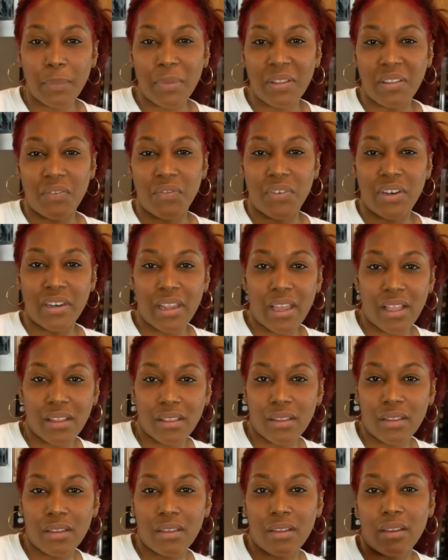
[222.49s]
and the
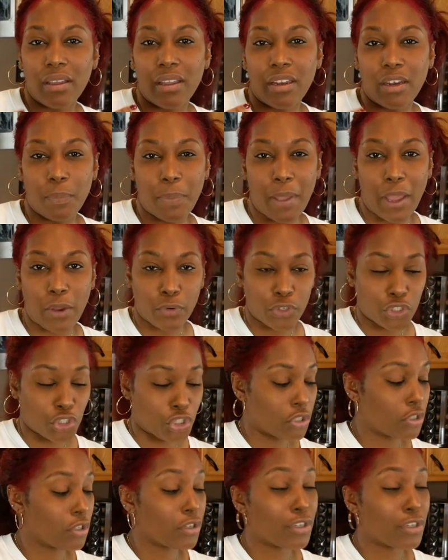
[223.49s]
vanilla and the powdered sugar,